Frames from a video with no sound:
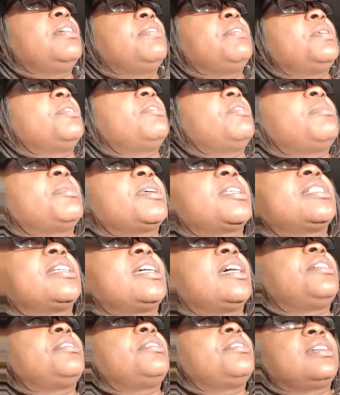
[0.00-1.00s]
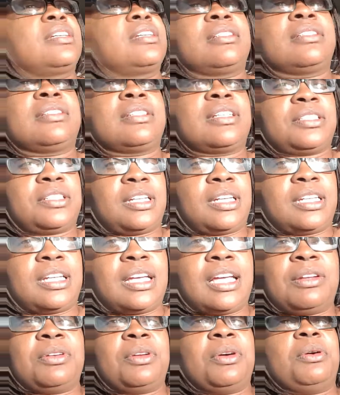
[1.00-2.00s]
You never know if I'm excited or not.
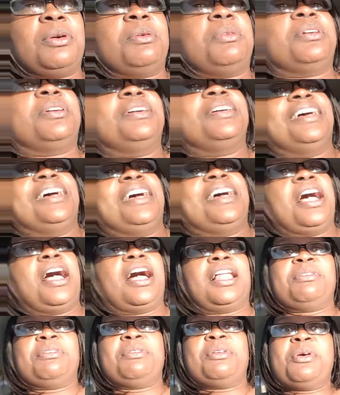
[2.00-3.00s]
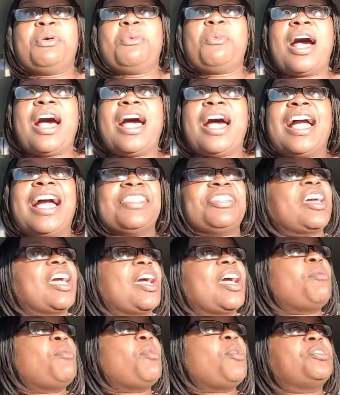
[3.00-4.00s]
I don't know. Really I don't know why. I
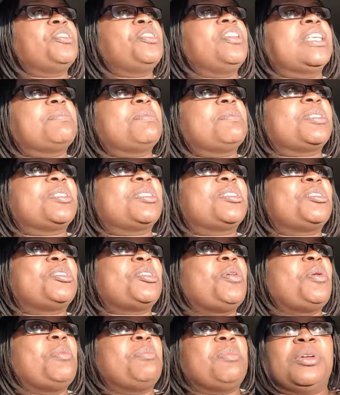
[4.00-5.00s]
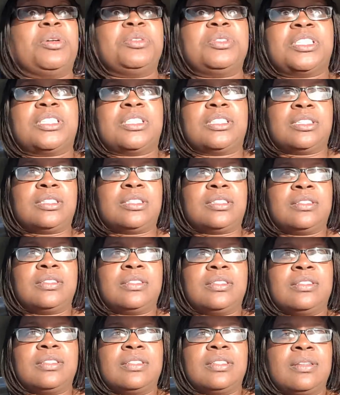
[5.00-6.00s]
think at work you're not supposed to show emotion.